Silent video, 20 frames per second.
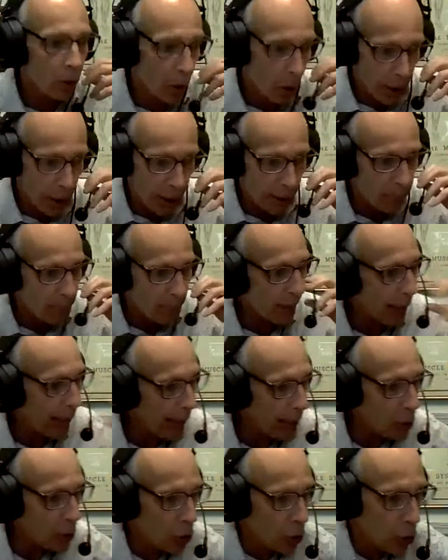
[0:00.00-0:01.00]
on
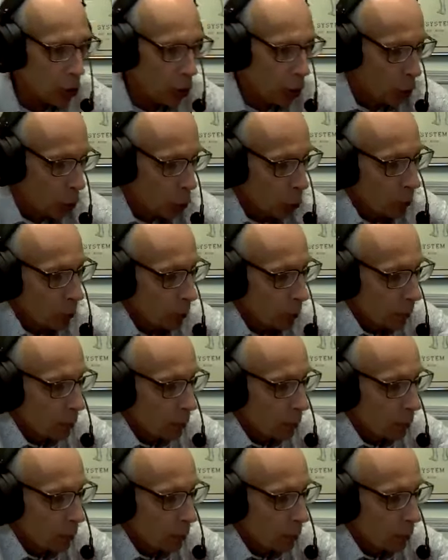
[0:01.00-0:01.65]
page 2.